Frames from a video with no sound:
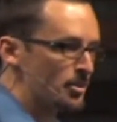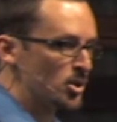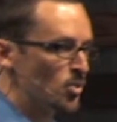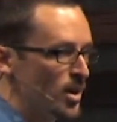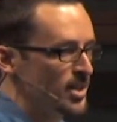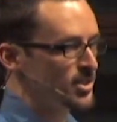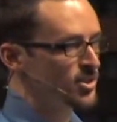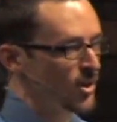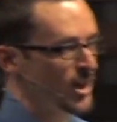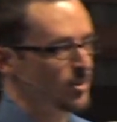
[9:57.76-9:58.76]
chapter
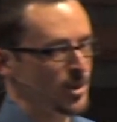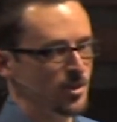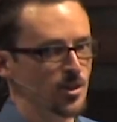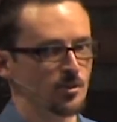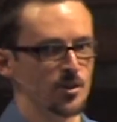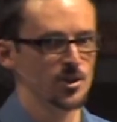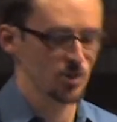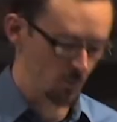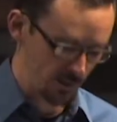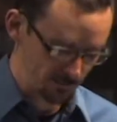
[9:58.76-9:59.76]
1, starting with
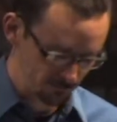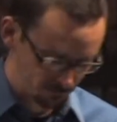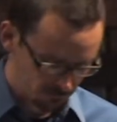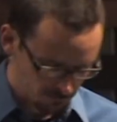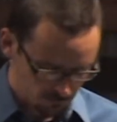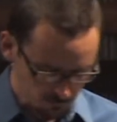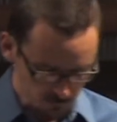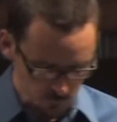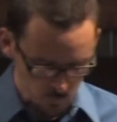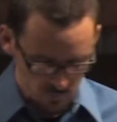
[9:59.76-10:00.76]
verse 1.
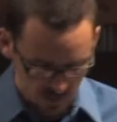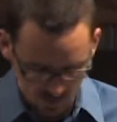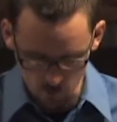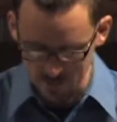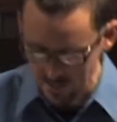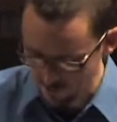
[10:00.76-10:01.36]
Let's read